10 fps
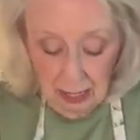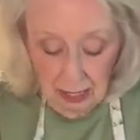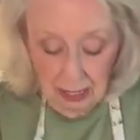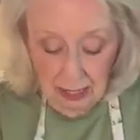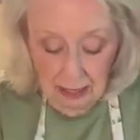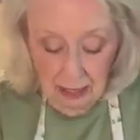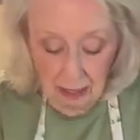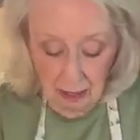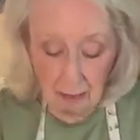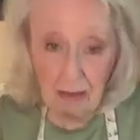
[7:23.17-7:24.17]
is
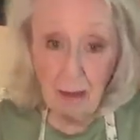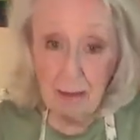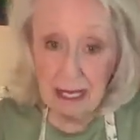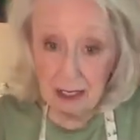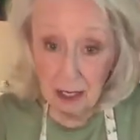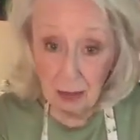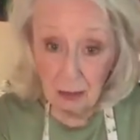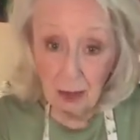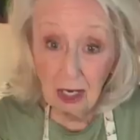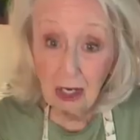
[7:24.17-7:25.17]
pimento,
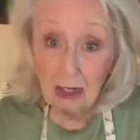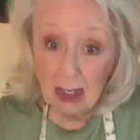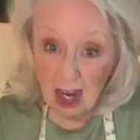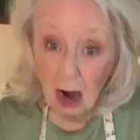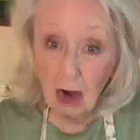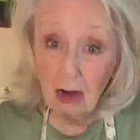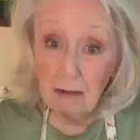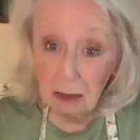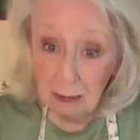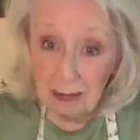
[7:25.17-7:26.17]
a little jar of
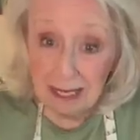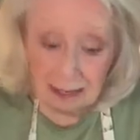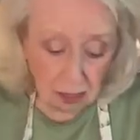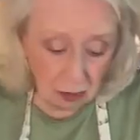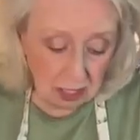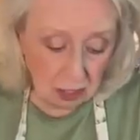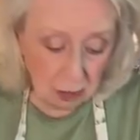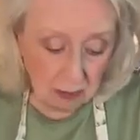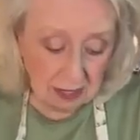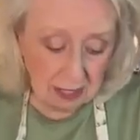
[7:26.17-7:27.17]
pimento in your
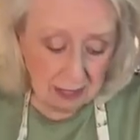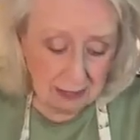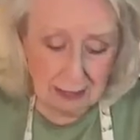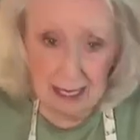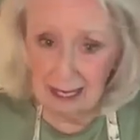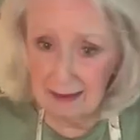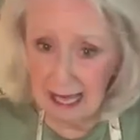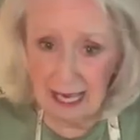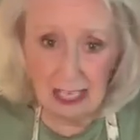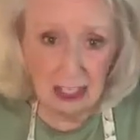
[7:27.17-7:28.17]
potato salad.
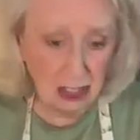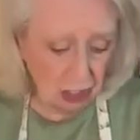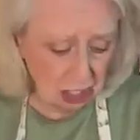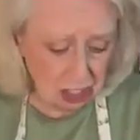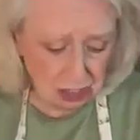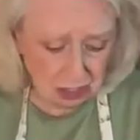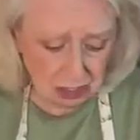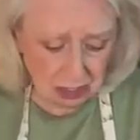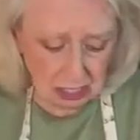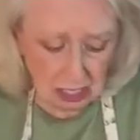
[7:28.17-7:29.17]
That is delicious.